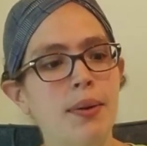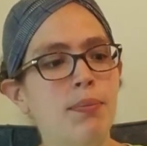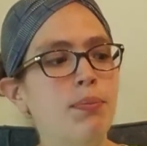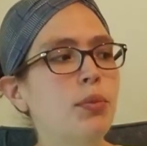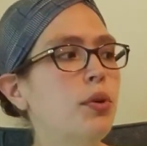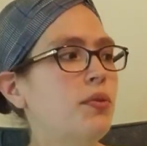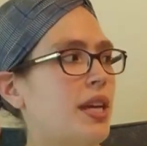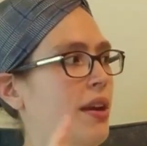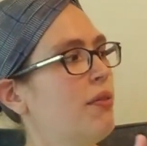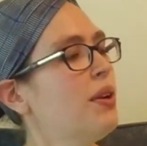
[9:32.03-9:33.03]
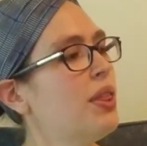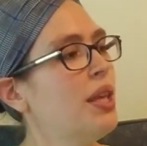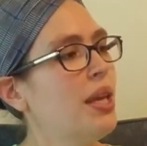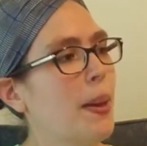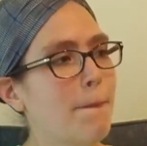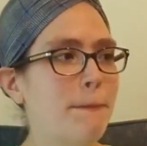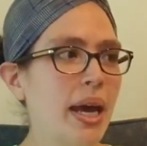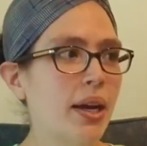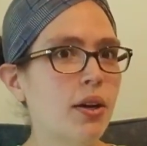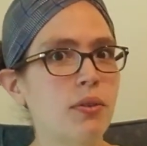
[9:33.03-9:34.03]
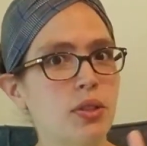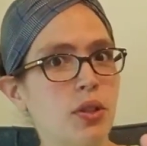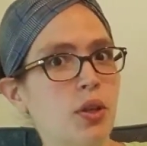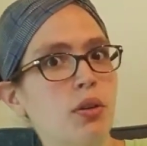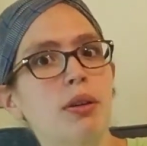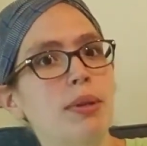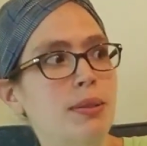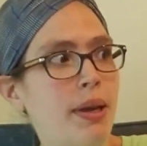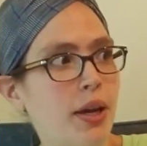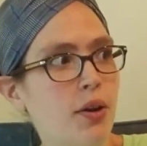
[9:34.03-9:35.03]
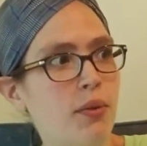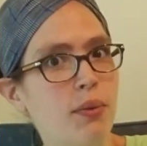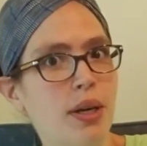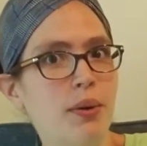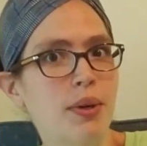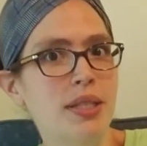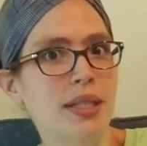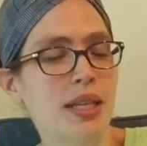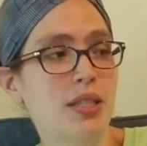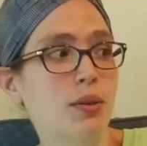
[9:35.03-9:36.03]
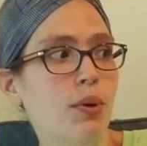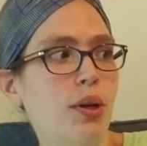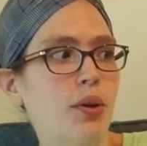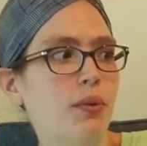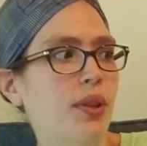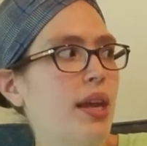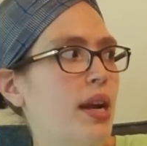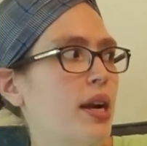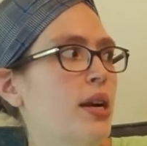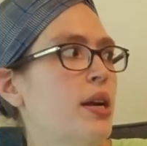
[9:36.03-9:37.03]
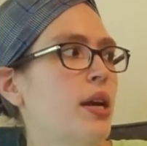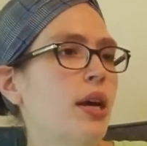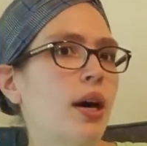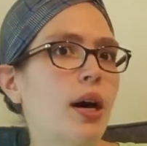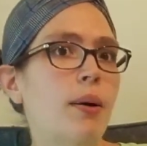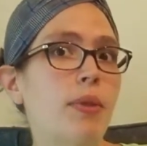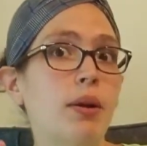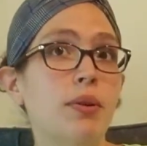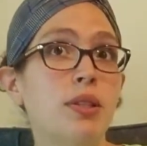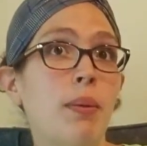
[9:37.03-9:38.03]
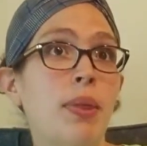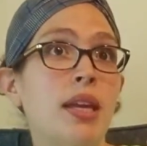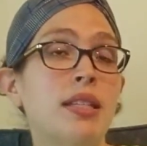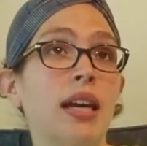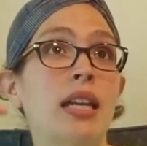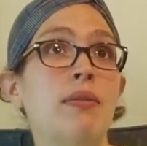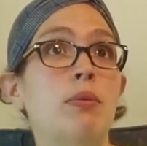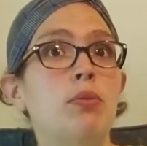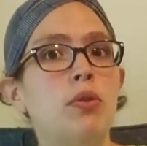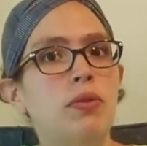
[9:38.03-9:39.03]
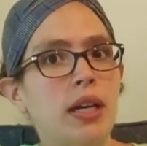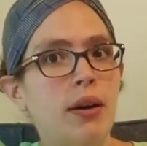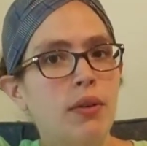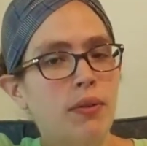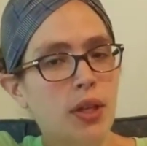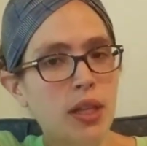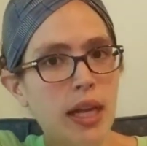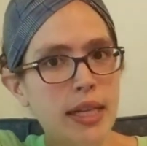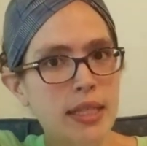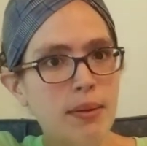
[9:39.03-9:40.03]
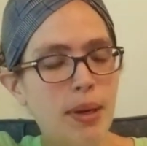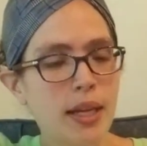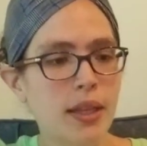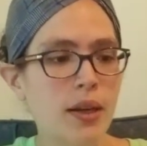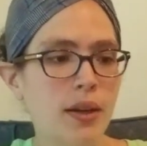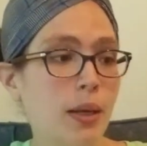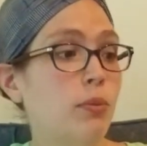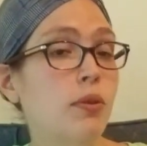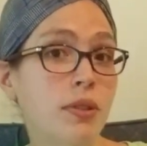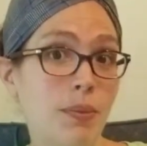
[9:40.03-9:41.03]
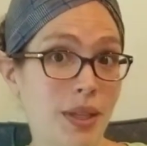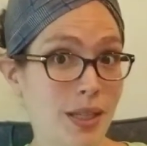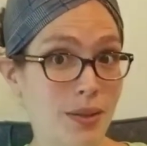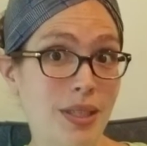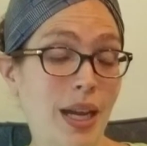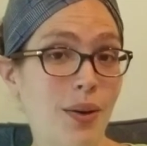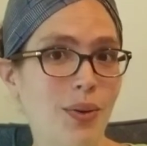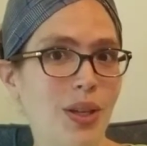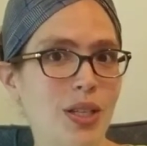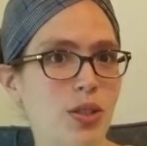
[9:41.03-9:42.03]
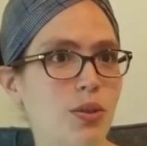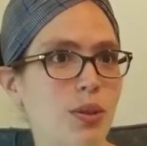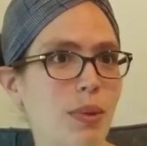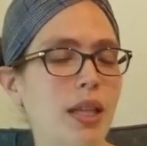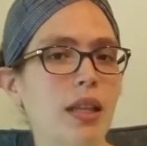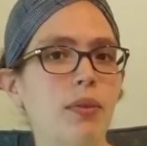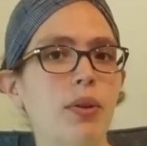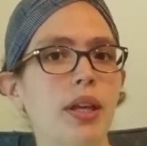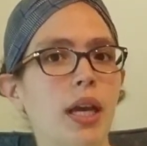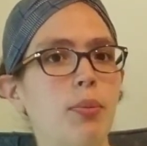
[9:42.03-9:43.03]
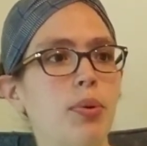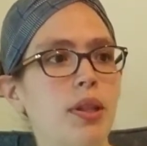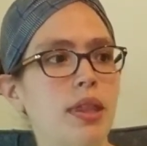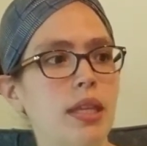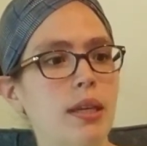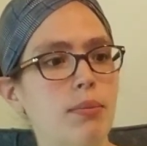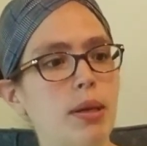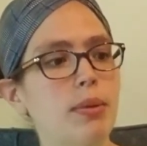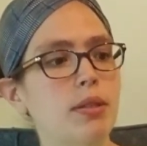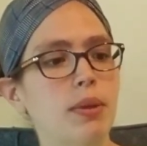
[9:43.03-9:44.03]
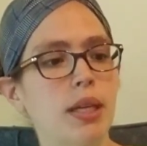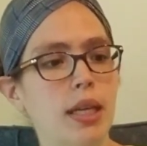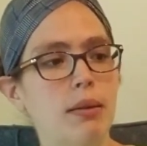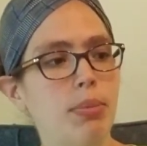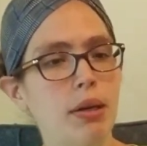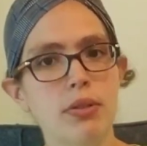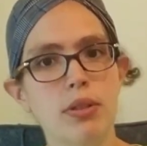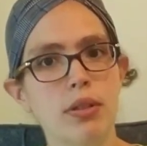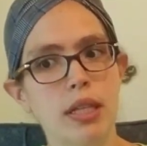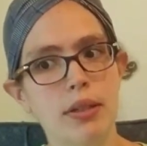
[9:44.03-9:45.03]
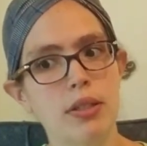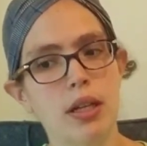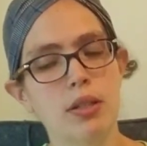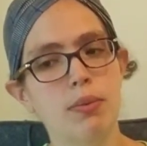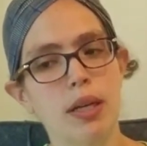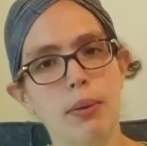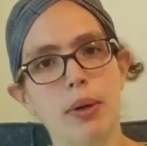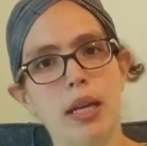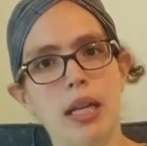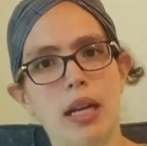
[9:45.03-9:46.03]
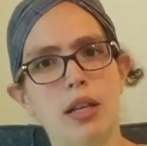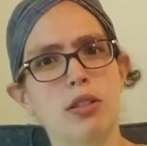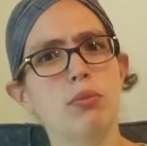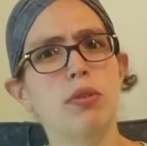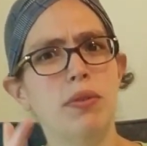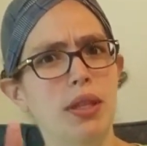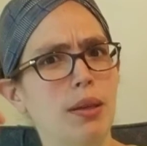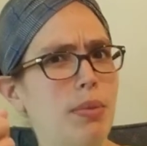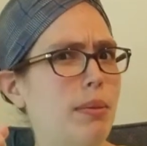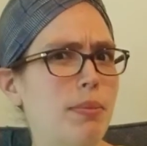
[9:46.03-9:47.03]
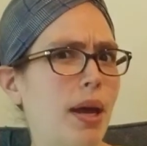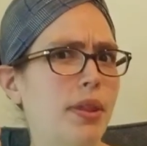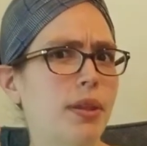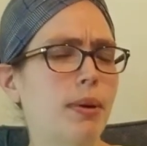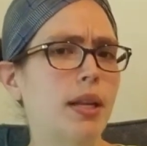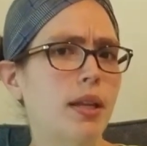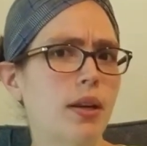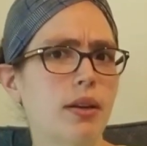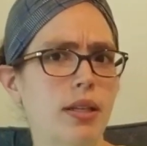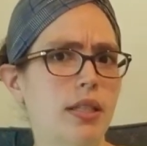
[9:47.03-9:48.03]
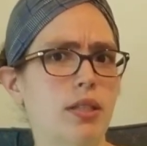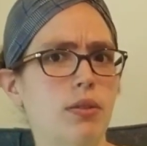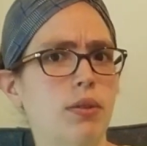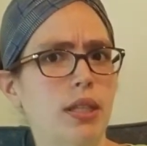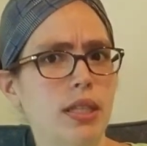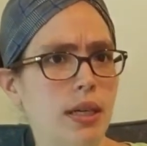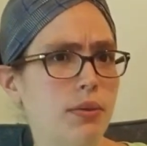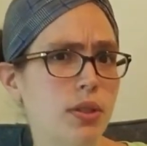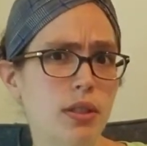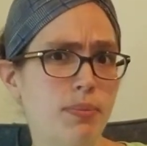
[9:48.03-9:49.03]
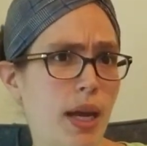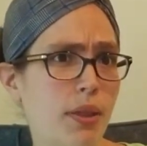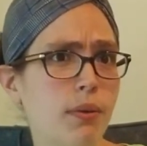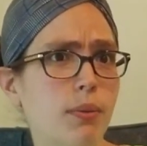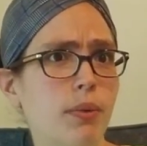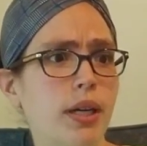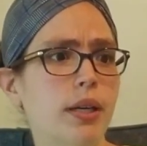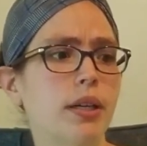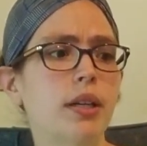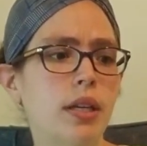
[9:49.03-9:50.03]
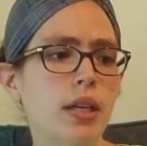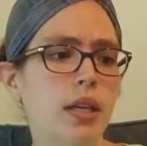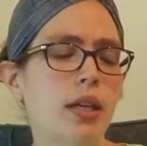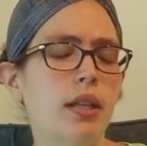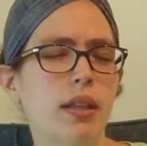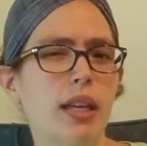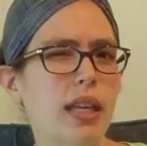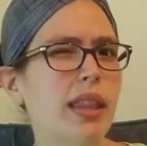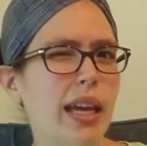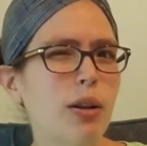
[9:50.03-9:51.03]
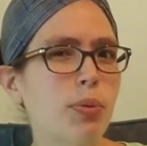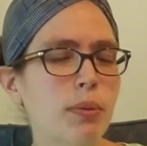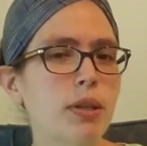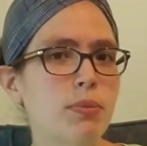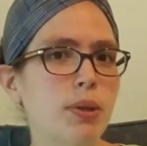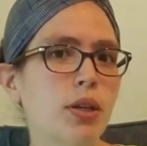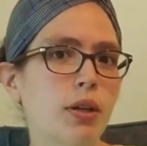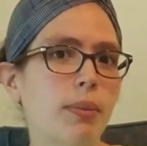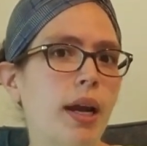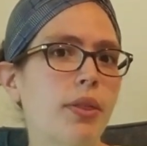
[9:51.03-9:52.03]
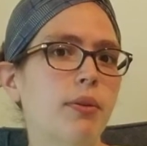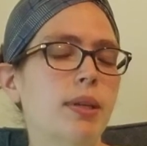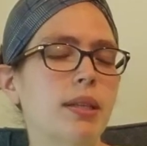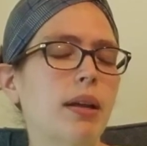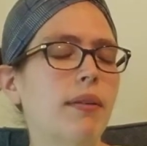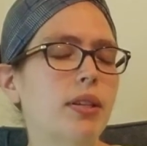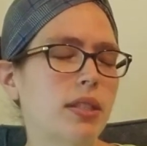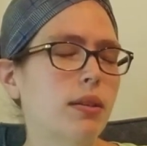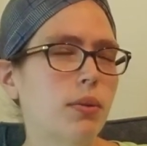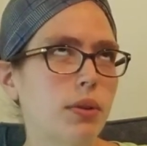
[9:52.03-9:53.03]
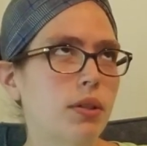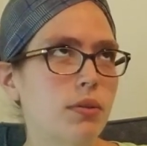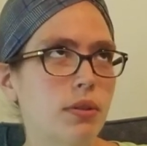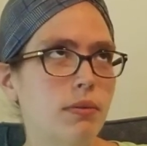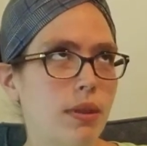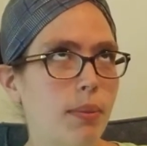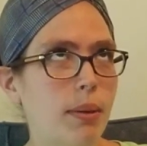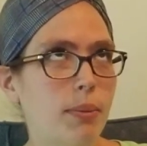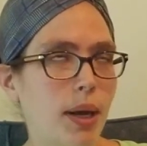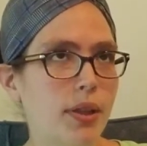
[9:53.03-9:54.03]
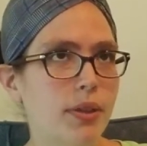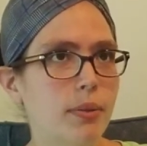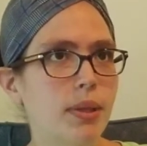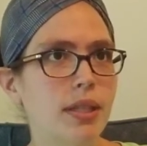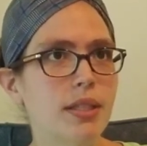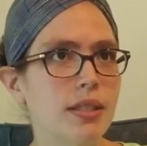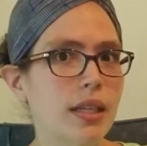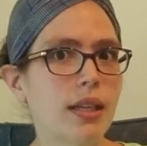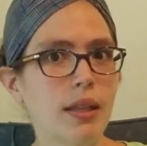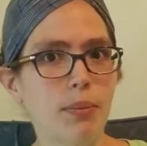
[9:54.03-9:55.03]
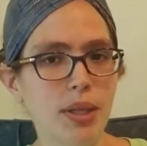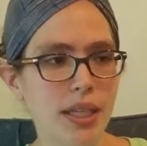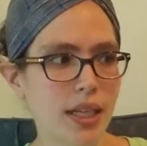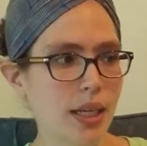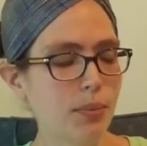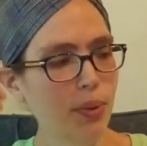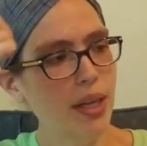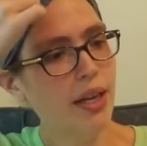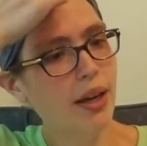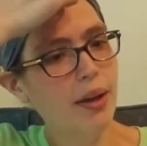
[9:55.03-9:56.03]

moved everything back over, so the crib is back over where it was against the wall over there. There were some things I even moved out of the closet back there, and I moved some things down into the main level. Like I put the baby swing and bouncer downstairs where I want it, and I also moved the baby bathtub out of there into the downstairs bathroom where like that'll pretty much be her bathroom, except obviously we'll use the baby bathtub and the sink in the beginning, but